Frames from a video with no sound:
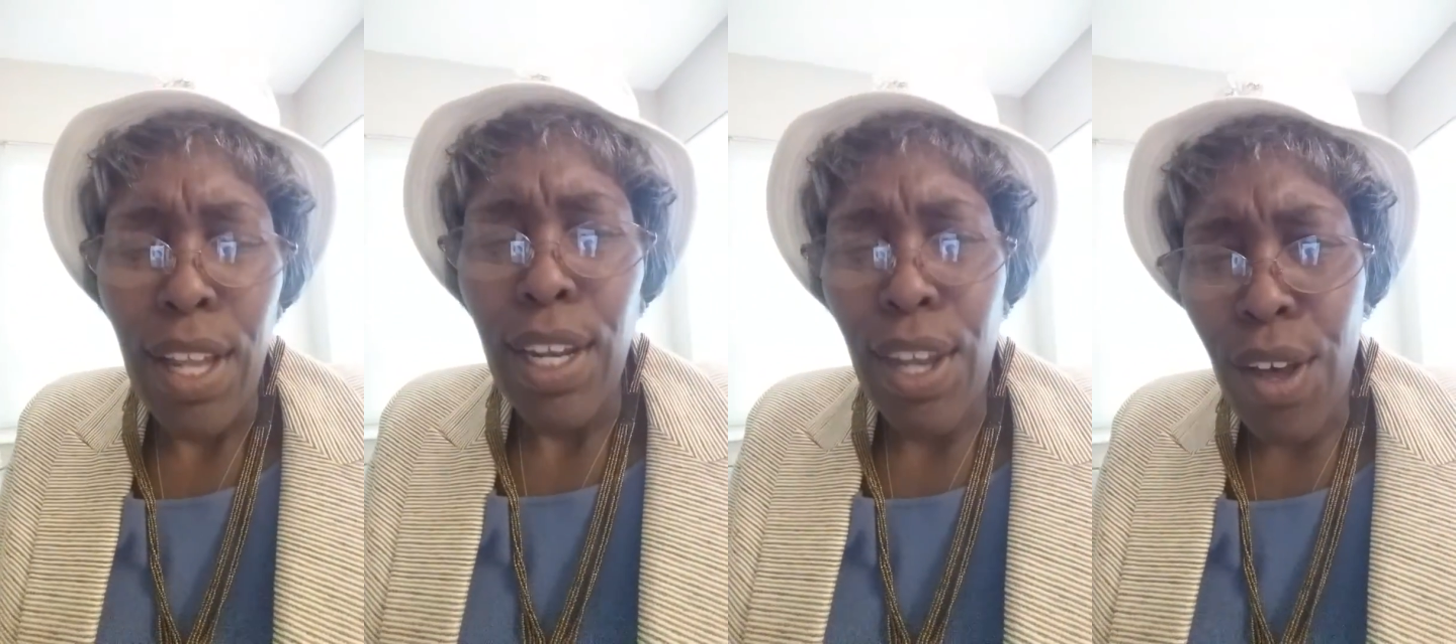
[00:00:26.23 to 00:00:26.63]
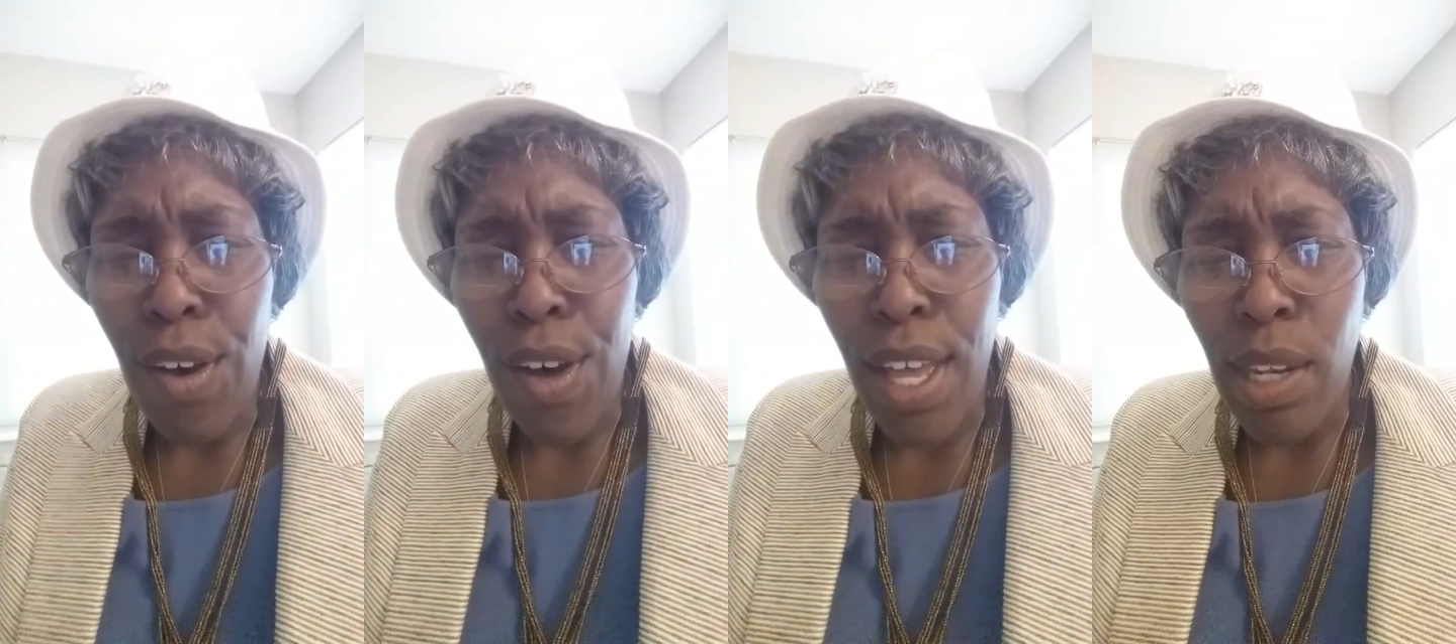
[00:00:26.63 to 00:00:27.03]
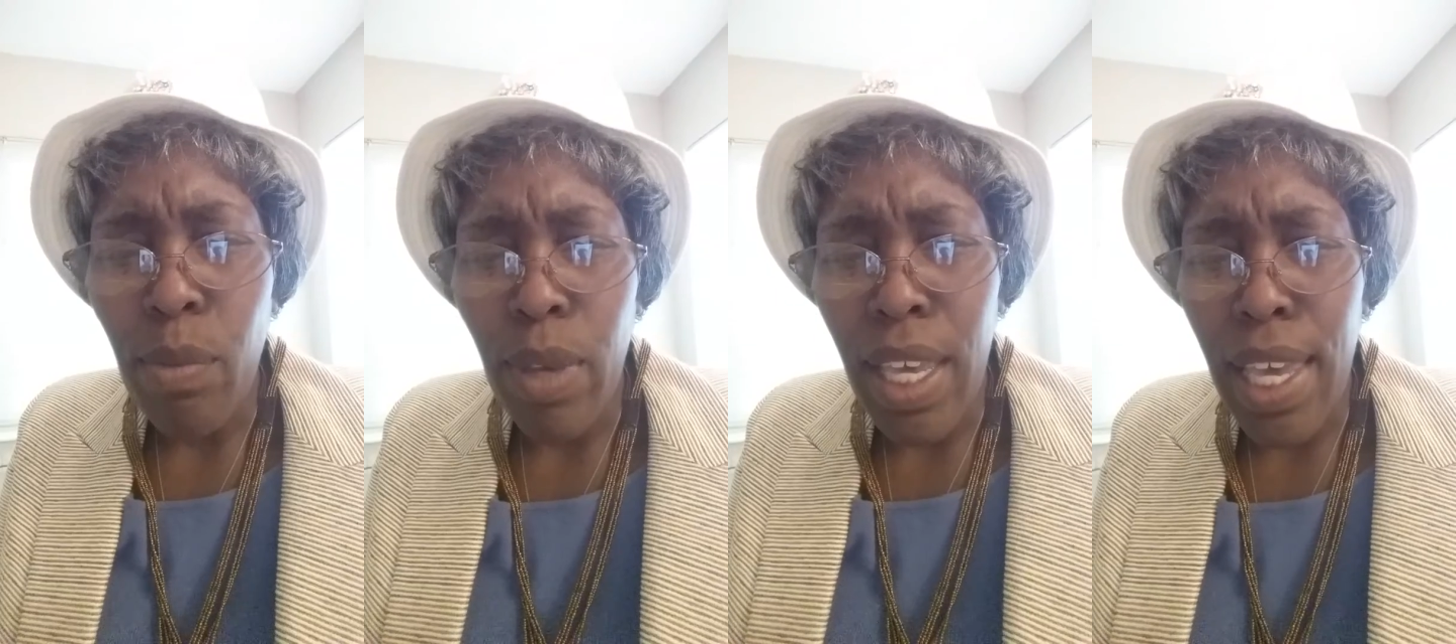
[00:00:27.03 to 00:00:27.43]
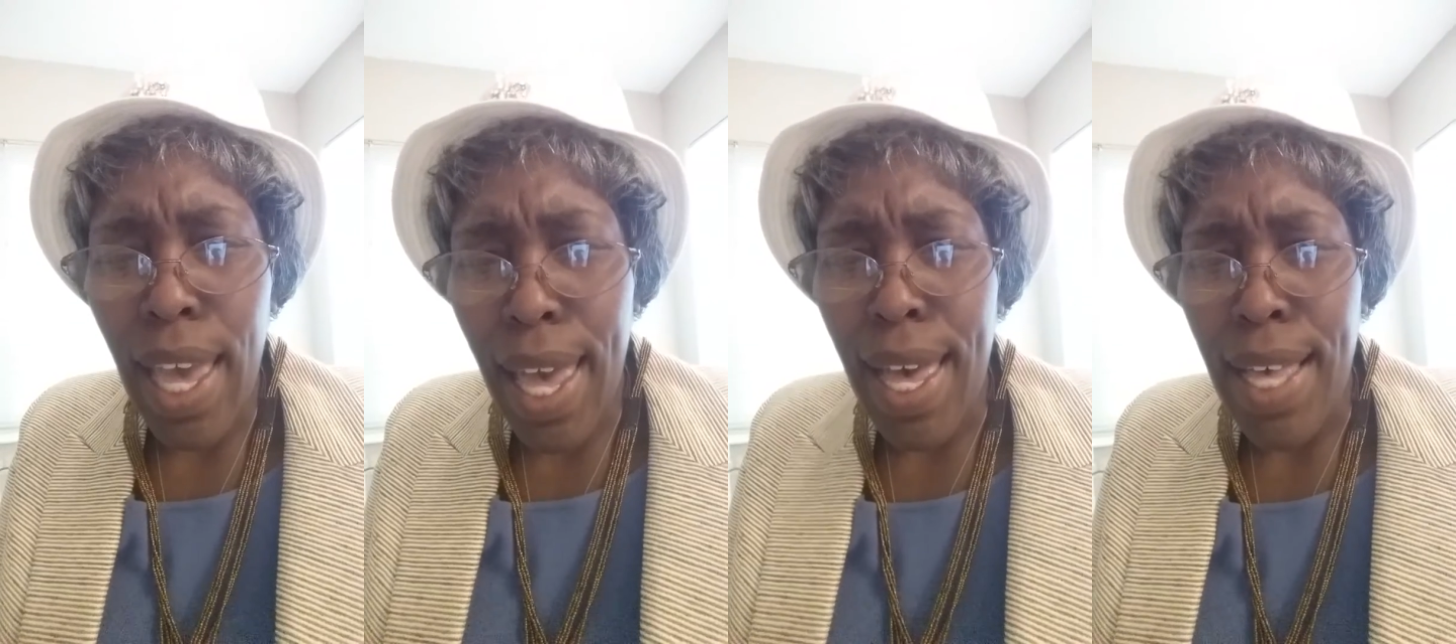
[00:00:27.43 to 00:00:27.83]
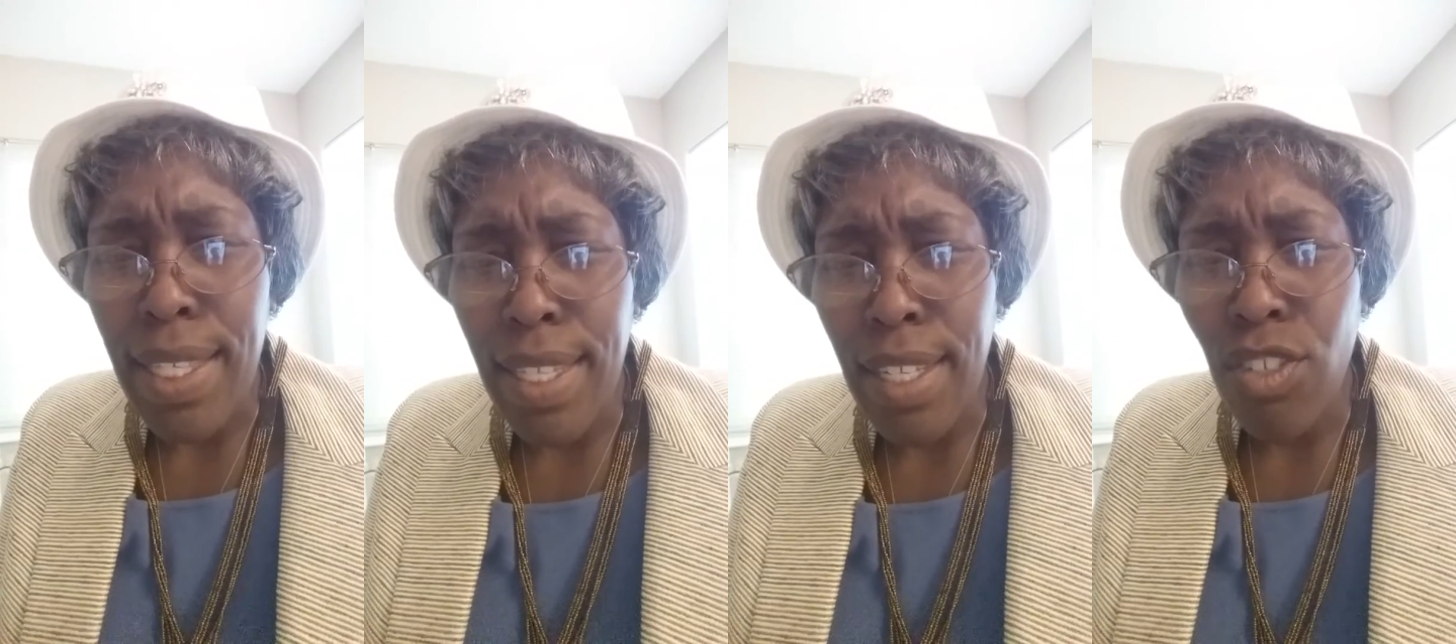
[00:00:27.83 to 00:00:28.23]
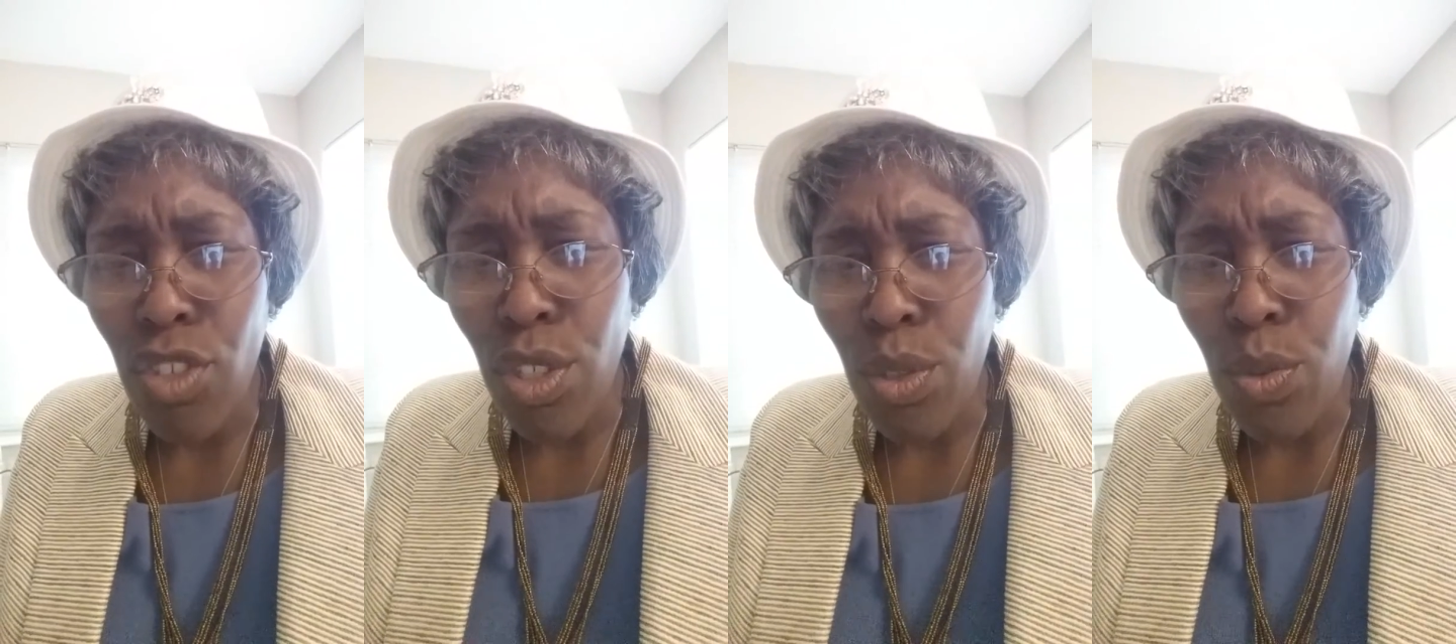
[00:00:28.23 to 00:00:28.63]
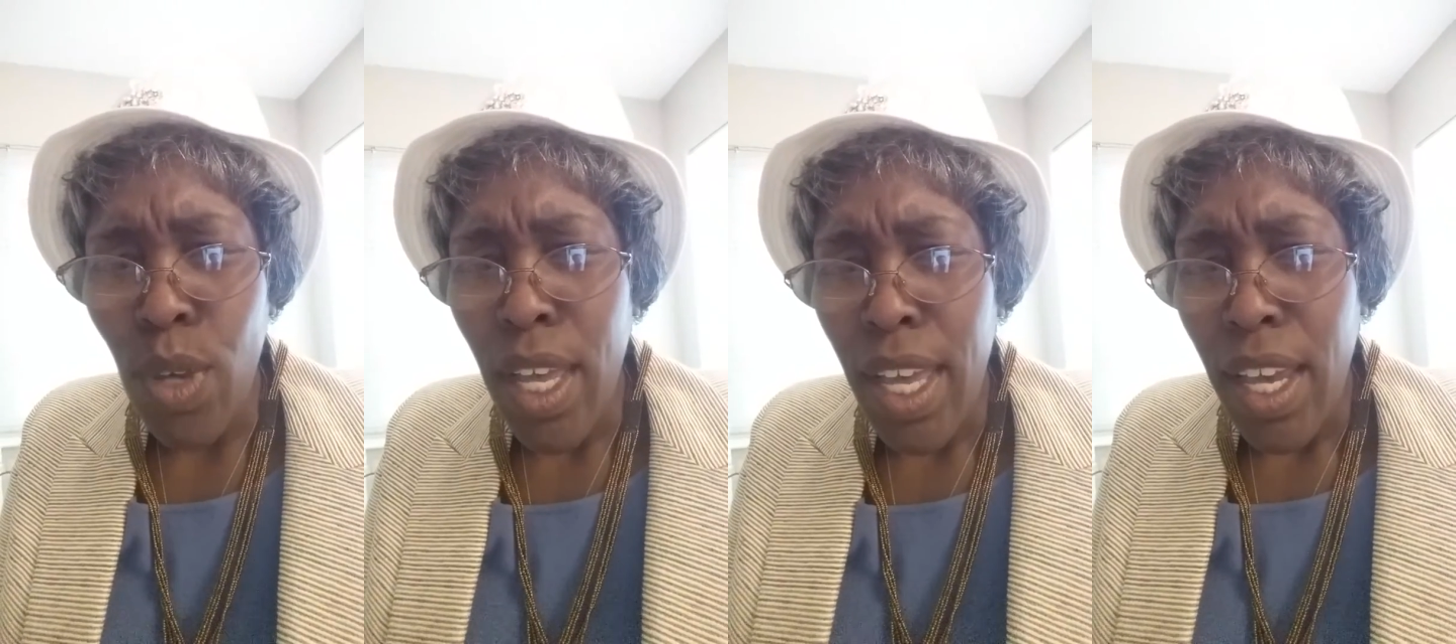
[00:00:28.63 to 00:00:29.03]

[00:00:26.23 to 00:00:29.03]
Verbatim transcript: Lord, we ask that you